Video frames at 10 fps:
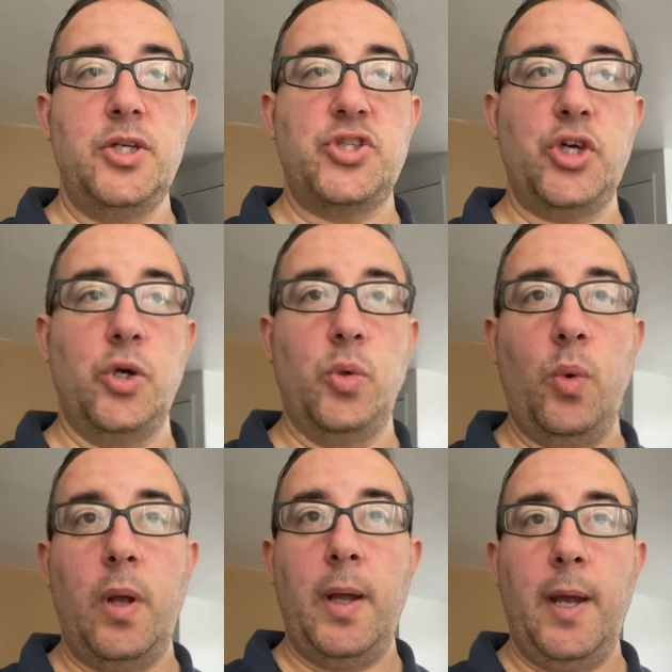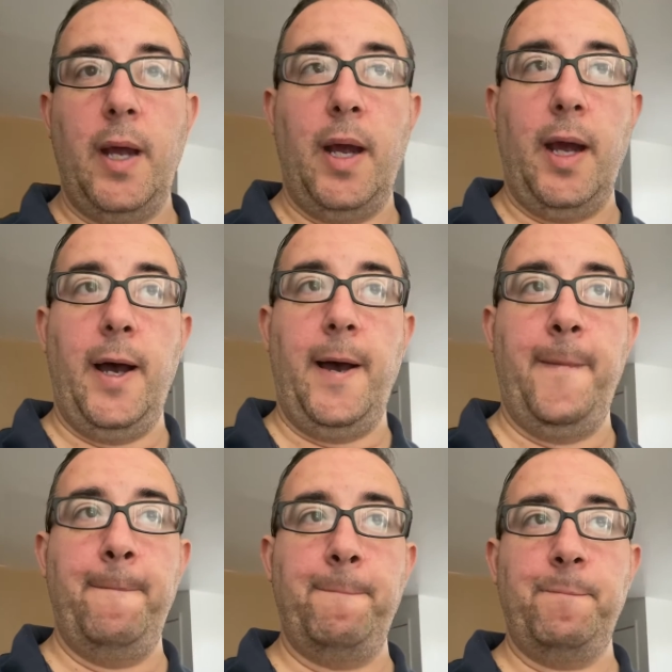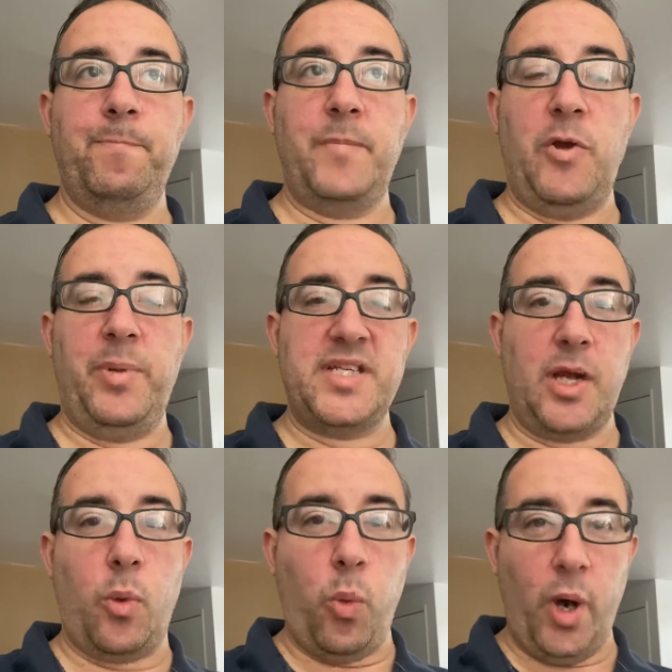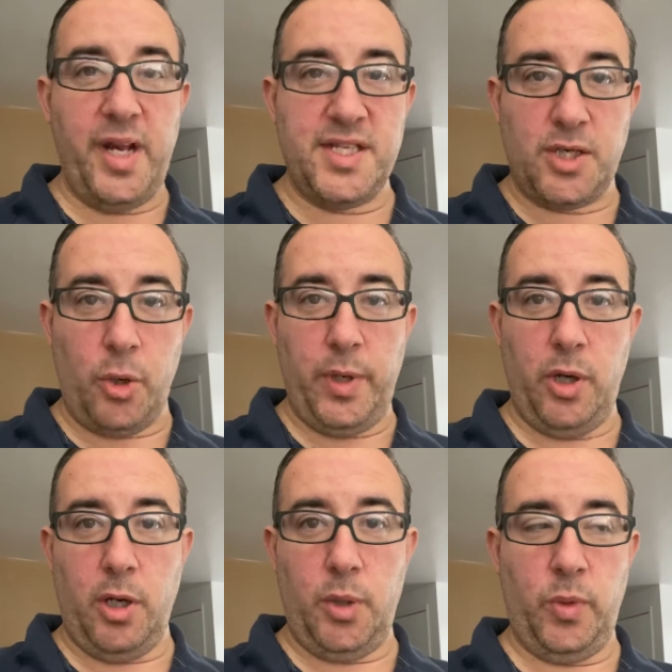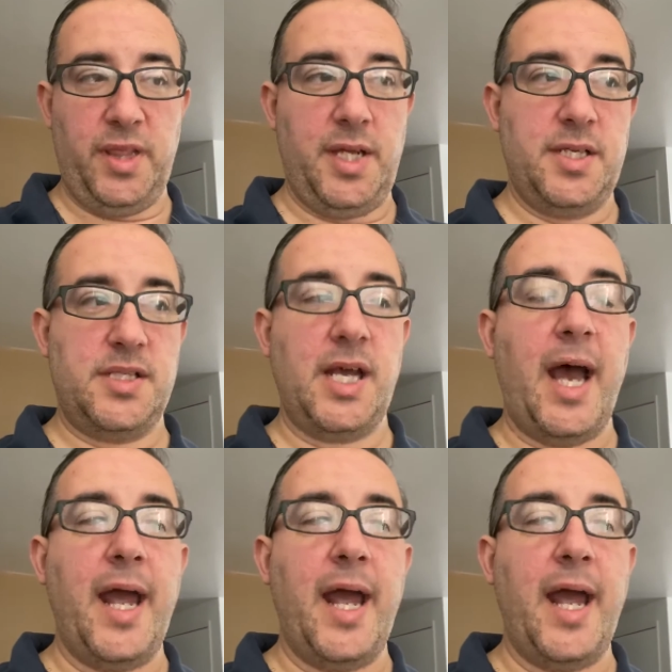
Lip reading: So everybody's like, what is going on with this?